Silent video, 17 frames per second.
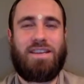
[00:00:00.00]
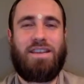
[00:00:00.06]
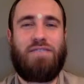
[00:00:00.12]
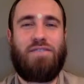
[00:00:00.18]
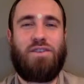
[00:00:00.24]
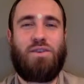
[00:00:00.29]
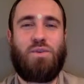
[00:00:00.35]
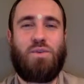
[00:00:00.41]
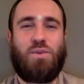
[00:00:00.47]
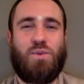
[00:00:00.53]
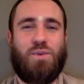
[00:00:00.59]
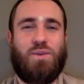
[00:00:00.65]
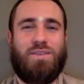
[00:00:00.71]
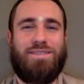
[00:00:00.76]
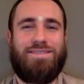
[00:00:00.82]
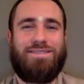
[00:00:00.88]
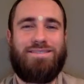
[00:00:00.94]
can we do?
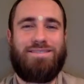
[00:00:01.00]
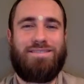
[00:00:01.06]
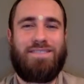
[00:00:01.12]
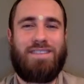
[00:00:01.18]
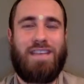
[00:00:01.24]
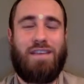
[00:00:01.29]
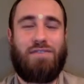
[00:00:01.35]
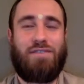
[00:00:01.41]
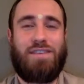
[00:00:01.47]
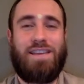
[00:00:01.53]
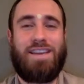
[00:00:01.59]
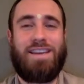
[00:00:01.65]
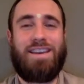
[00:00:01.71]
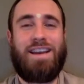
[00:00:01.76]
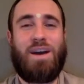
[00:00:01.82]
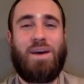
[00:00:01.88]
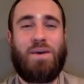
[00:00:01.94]
They have
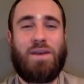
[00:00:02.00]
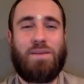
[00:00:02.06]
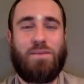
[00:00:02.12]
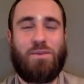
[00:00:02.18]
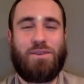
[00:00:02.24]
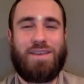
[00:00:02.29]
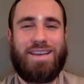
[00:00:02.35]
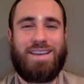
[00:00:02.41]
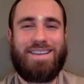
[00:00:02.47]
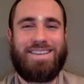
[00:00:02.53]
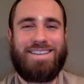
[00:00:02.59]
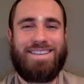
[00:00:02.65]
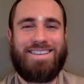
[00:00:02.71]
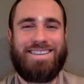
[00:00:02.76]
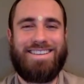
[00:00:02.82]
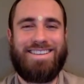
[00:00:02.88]
taken our immortality.